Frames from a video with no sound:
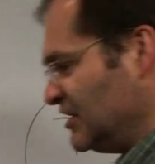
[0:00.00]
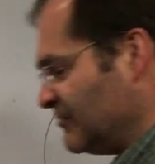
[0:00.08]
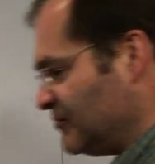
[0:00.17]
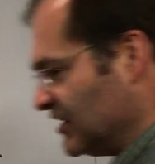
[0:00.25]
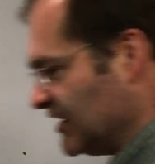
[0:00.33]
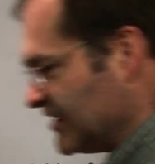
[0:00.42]

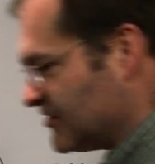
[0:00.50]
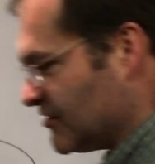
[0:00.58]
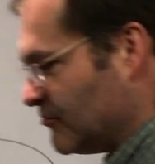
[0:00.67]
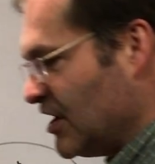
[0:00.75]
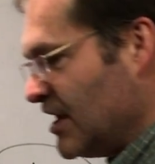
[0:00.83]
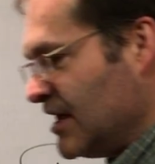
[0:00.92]
manipulate
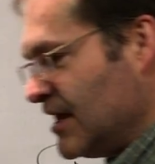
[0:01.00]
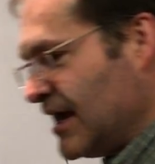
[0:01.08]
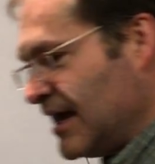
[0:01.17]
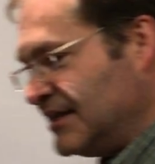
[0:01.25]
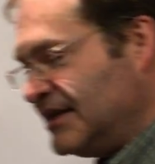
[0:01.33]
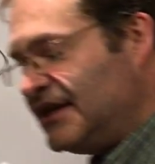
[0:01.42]
them.
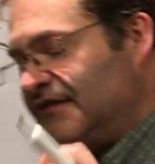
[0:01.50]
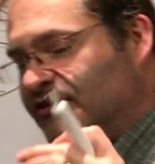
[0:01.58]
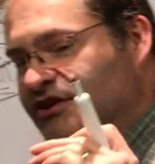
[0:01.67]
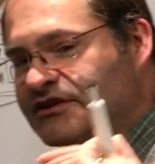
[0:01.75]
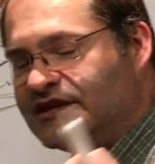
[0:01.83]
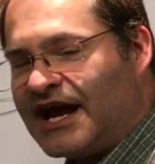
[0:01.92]
And
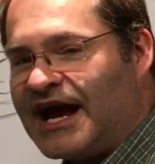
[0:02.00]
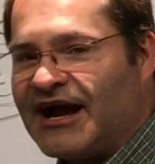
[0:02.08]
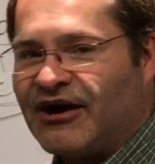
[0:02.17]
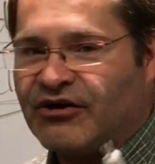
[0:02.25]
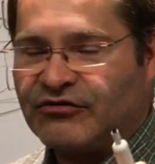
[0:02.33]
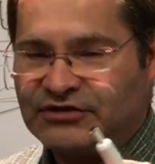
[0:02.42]
even
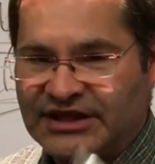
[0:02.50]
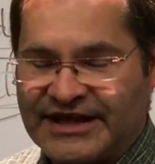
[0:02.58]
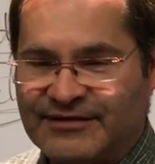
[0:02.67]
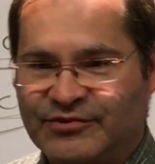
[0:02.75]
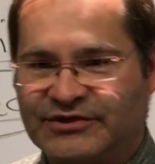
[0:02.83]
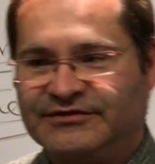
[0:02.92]
now,
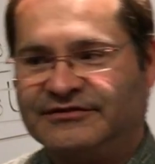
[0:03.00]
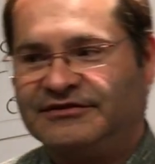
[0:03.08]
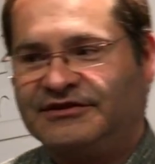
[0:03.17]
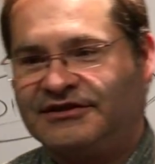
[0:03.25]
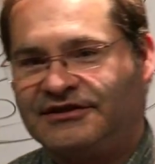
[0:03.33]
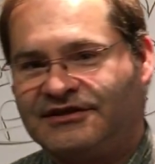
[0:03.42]
Laban,
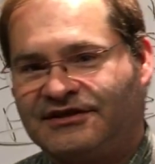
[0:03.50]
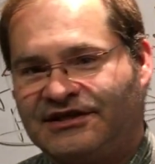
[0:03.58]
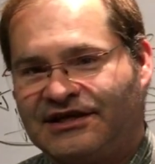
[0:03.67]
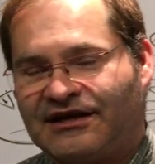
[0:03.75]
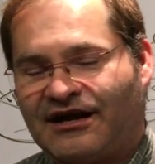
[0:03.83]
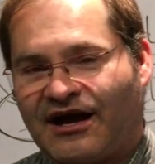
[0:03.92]

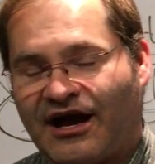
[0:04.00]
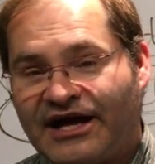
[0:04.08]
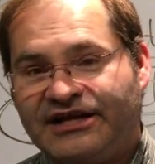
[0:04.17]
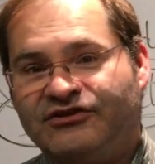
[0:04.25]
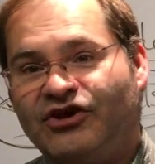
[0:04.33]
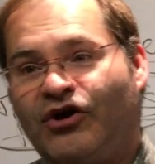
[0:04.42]

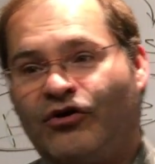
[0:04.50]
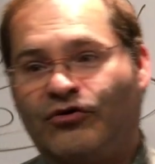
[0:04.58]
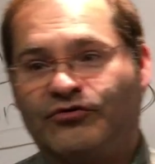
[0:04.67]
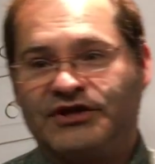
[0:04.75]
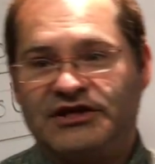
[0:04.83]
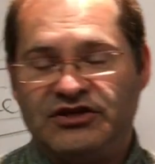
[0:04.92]
I
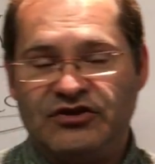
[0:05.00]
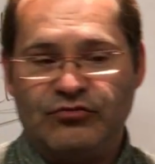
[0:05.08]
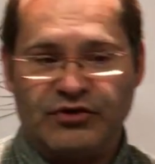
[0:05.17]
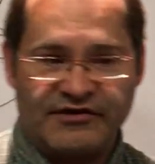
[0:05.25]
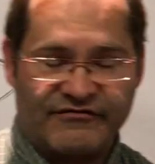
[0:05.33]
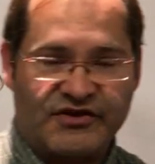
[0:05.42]
know that you
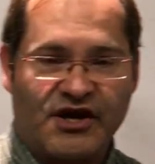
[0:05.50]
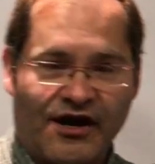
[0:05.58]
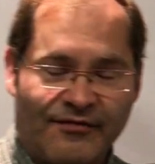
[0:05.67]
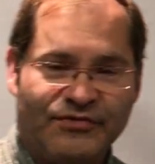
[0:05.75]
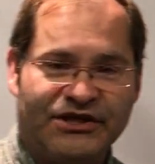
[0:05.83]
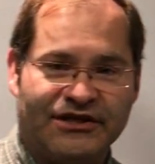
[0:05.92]
would have
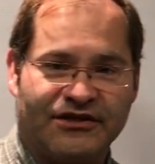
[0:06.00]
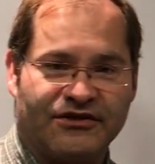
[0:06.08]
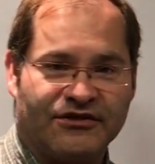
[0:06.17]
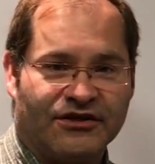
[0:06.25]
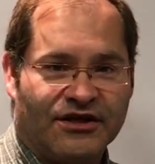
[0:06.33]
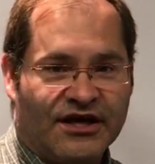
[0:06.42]
come
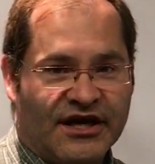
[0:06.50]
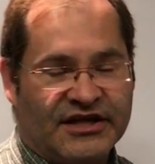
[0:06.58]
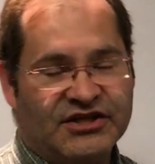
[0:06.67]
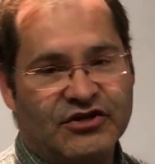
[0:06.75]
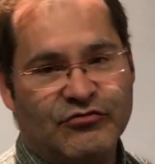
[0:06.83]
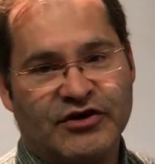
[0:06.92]
here
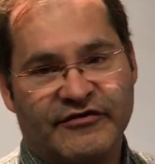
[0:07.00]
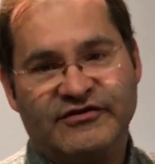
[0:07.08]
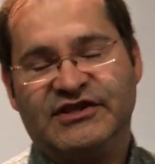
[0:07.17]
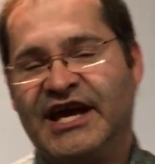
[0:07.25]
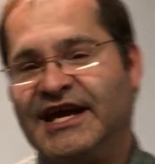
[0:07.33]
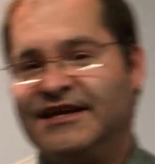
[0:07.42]
and you would
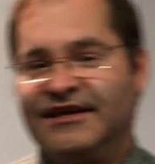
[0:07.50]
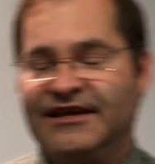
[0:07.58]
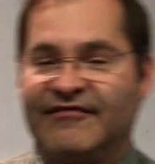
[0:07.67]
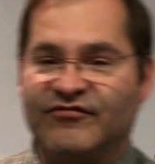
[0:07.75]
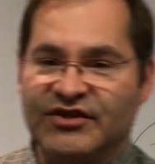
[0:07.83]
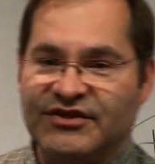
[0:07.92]
have taken
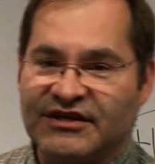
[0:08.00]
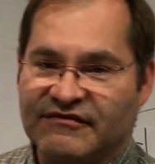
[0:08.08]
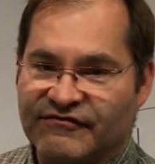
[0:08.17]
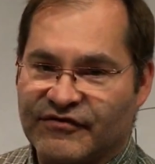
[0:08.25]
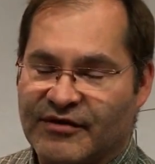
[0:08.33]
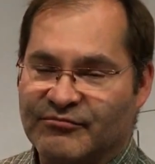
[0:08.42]
everything
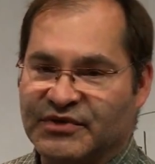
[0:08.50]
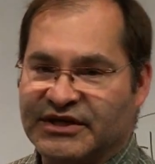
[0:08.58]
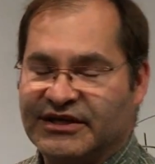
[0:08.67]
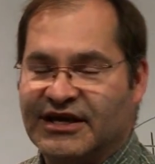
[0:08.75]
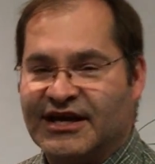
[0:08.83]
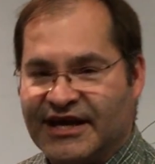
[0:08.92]
from
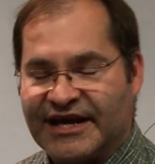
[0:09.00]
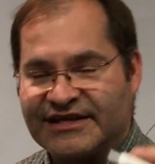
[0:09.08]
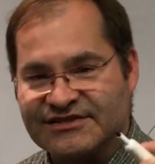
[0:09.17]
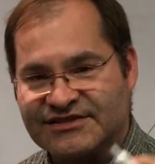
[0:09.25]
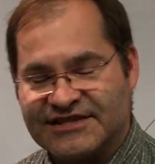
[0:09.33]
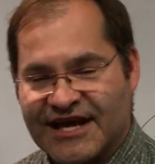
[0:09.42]
me
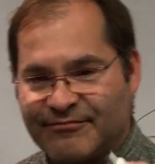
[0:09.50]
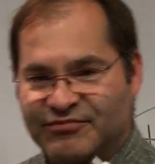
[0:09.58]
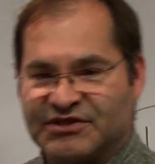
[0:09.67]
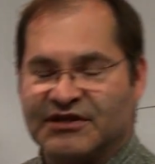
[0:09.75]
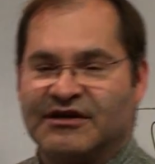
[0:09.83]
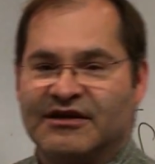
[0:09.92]

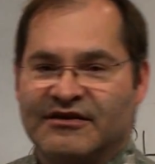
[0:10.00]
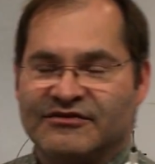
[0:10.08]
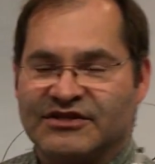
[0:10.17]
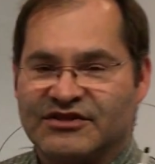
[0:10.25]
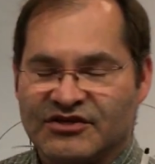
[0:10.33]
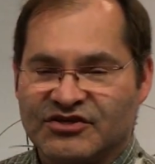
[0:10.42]
except
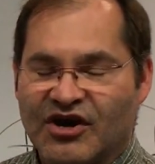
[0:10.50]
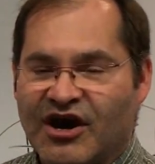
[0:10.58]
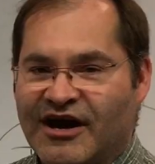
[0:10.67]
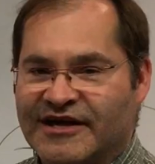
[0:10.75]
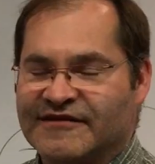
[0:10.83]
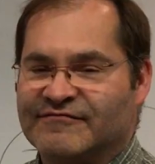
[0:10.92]
that the
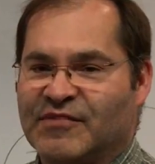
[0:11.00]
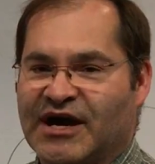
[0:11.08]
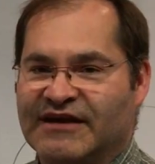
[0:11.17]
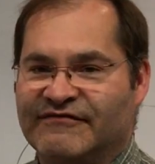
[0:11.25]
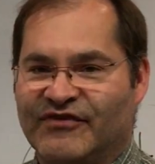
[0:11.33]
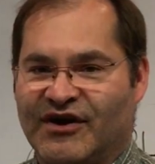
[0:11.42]
God of
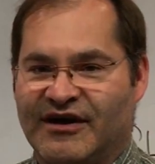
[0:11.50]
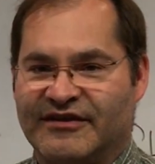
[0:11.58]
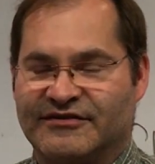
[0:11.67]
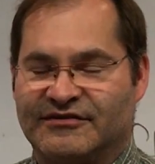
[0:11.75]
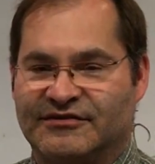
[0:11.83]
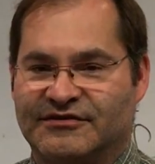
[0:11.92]
my
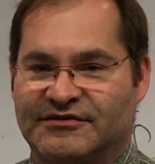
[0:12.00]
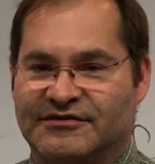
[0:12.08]
father,